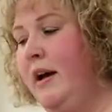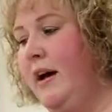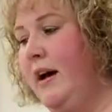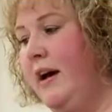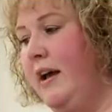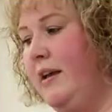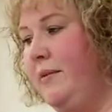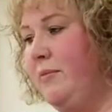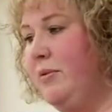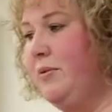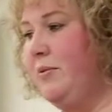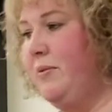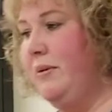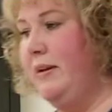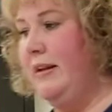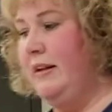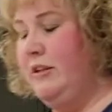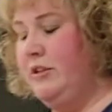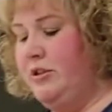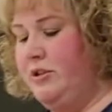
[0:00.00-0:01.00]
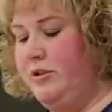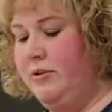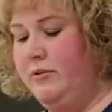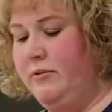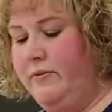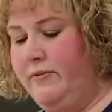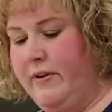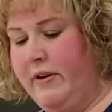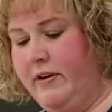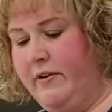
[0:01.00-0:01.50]
I am going to
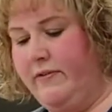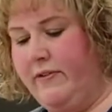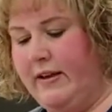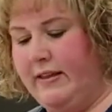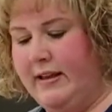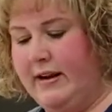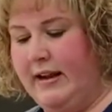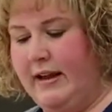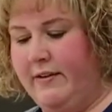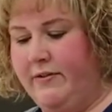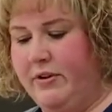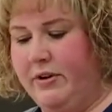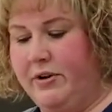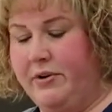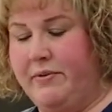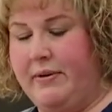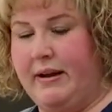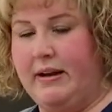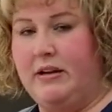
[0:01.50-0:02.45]
verify that I have the correct